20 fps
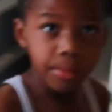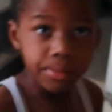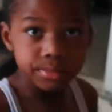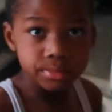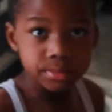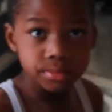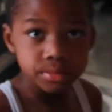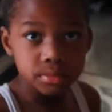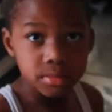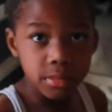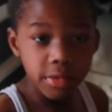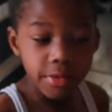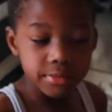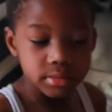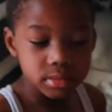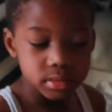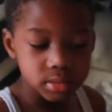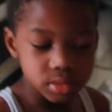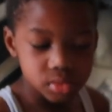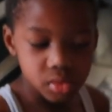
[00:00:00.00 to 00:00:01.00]
asked for something
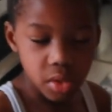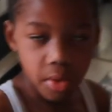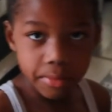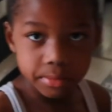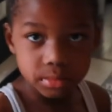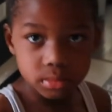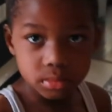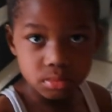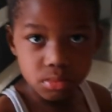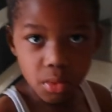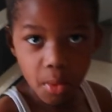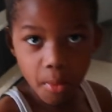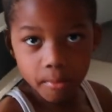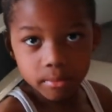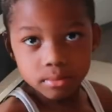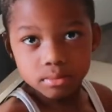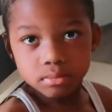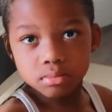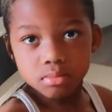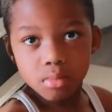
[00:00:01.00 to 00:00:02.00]
from Wendy's. Obviously,
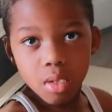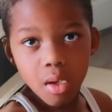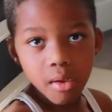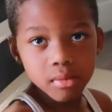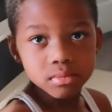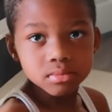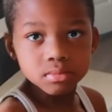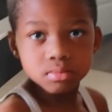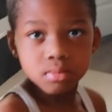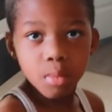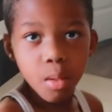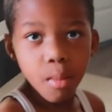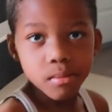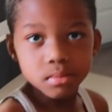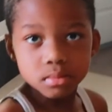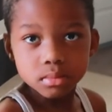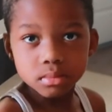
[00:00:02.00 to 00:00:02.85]
he's eating it.